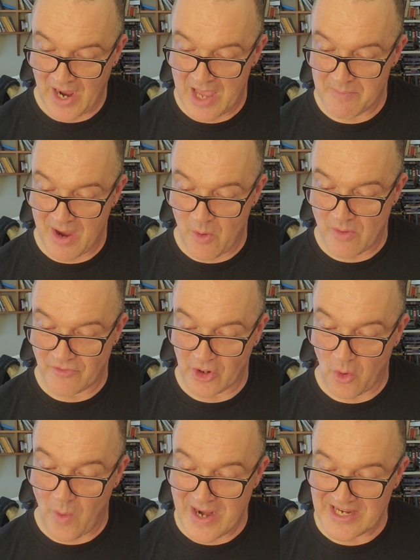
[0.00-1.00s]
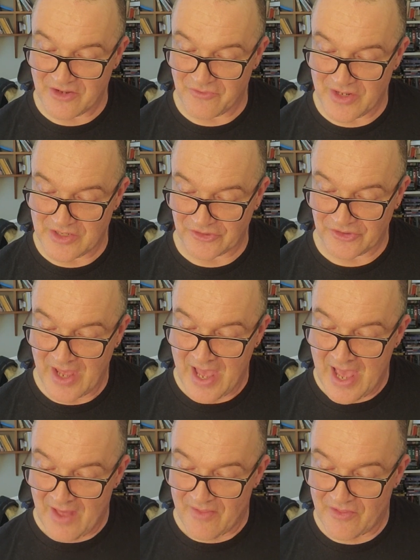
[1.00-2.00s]
I am, however, quite convinced
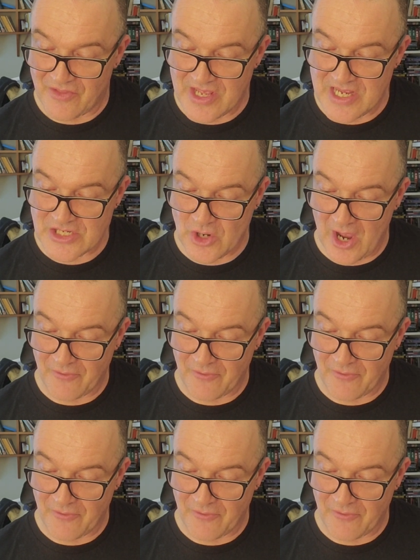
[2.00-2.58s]
that these